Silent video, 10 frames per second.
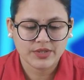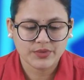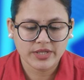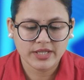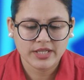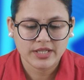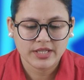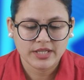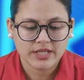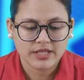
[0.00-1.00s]
Okay.
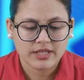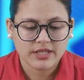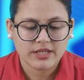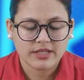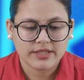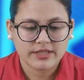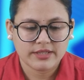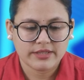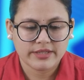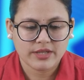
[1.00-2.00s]

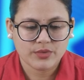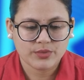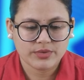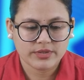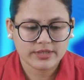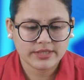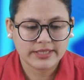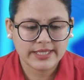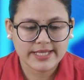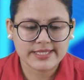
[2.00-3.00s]
Now,
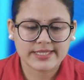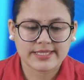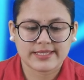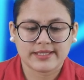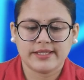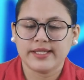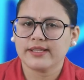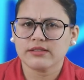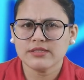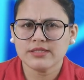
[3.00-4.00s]
let's
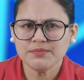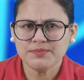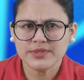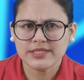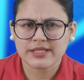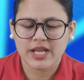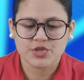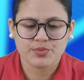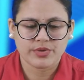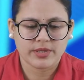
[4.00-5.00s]
create a simple
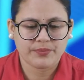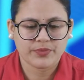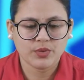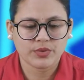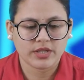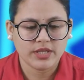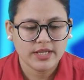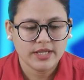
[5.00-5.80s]
Scratch program. Okay.